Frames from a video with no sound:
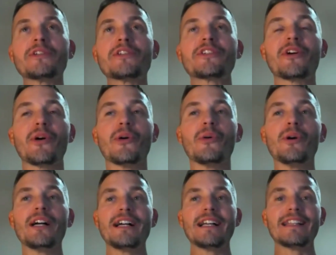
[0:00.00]
So
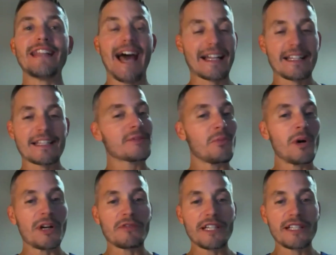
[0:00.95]
that's
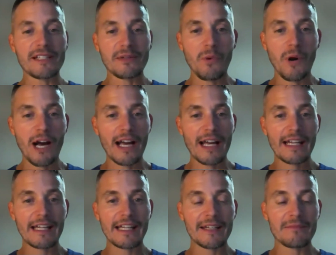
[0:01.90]
one reason
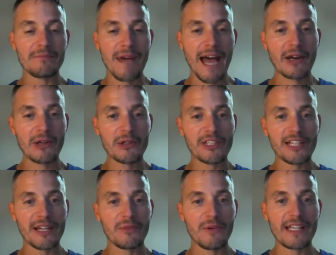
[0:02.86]
why it matters
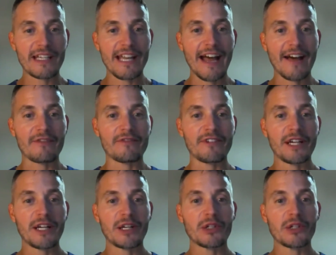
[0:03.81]
that we have